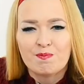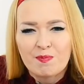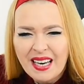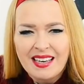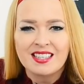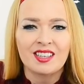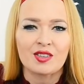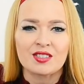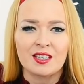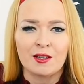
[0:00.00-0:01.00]
beating
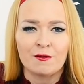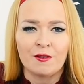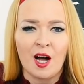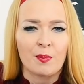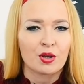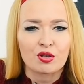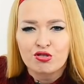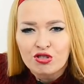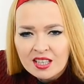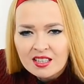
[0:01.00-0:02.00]
yourself up,
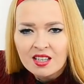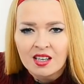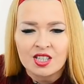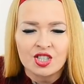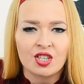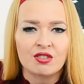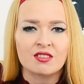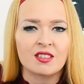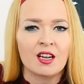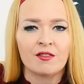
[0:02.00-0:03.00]
criticizing
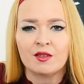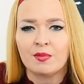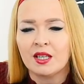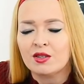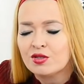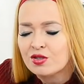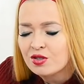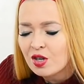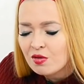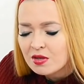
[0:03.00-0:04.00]
yourself and being
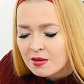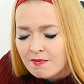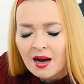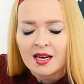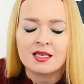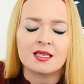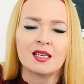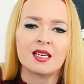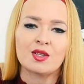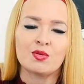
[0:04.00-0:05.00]
so
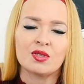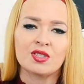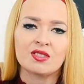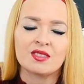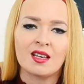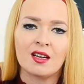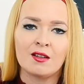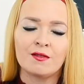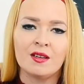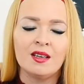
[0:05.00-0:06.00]
demanding towards
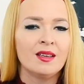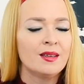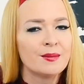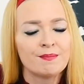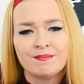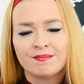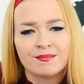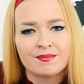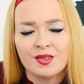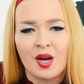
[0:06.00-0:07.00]
yourself.
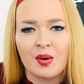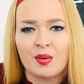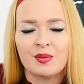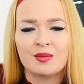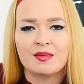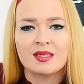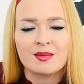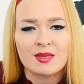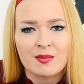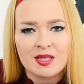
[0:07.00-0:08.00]
No,
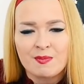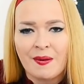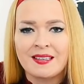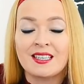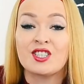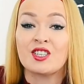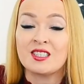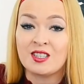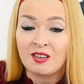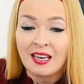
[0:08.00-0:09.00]
sometimes it's better
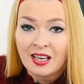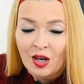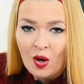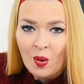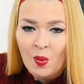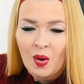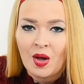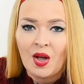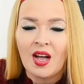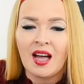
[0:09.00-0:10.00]
just to let go
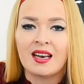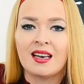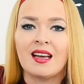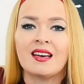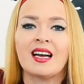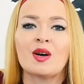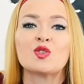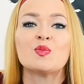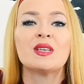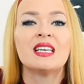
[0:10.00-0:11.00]
and learn how
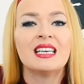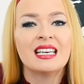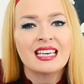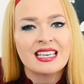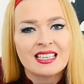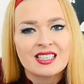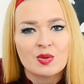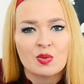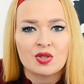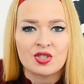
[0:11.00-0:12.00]
to be lenient
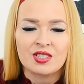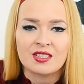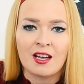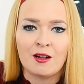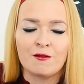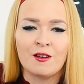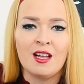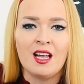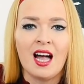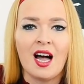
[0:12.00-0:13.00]
towards yourself,
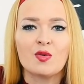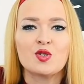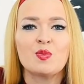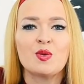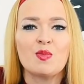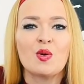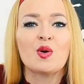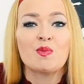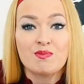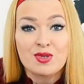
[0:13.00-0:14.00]
how to be
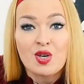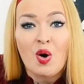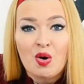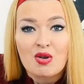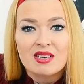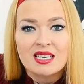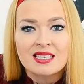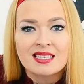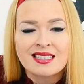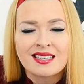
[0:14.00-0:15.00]
more
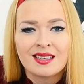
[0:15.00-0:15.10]
tolerant.